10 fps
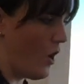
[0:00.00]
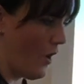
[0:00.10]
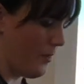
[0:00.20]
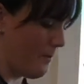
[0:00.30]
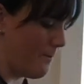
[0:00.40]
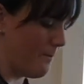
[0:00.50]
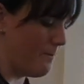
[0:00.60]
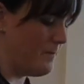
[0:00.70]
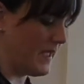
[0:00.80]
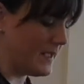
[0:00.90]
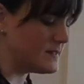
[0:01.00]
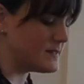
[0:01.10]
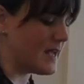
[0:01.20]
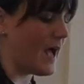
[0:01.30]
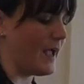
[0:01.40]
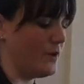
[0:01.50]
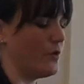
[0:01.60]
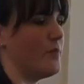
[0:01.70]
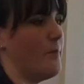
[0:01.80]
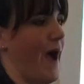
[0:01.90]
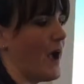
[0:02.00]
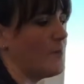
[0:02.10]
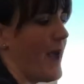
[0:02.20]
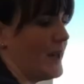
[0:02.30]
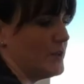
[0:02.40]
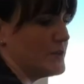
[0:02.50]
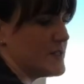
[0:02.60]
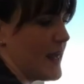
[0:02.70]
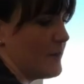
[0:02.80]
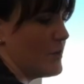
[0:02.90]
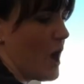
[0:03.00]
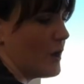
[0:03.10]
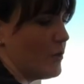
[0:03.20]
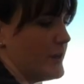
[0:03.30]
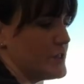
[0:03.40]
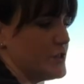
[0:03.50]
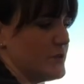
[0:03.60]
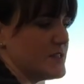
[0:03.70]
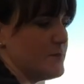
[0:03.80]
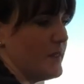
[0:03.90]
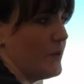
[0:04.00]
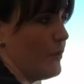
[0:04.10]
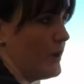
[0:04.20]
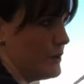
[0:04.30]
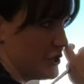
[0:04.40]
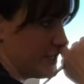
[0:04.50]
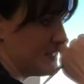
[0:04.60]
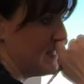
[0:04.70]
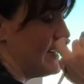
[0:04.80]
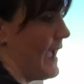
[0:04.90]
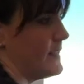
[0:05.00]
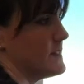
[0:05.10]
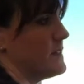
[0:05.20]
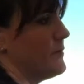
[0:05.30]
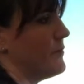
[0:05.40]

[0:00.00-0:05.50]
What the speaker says: on the inside or the back petals, and I'm not going to do this middle one just yet.